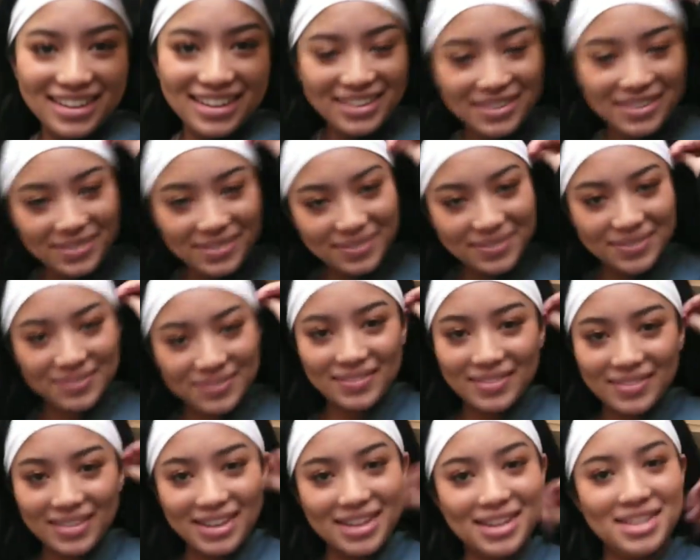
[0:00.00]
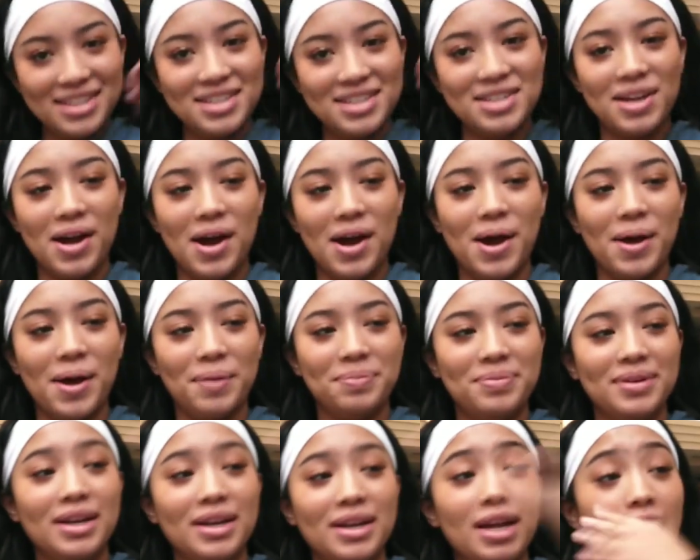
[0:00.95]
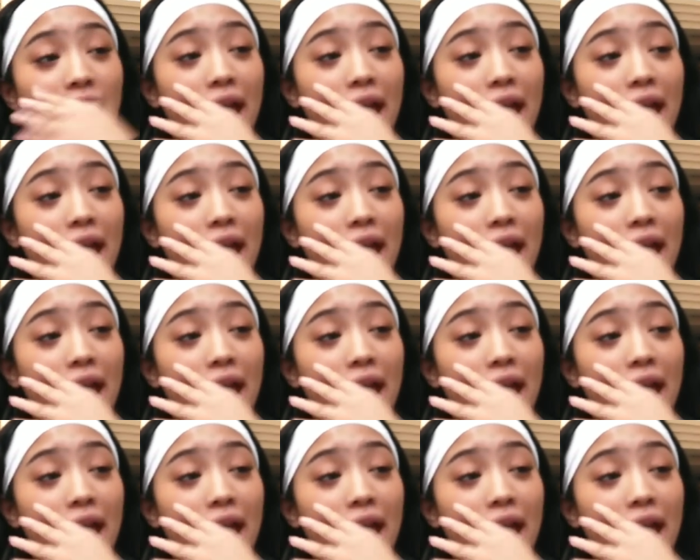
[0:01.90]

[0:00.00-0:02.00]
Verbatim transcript: you kind of.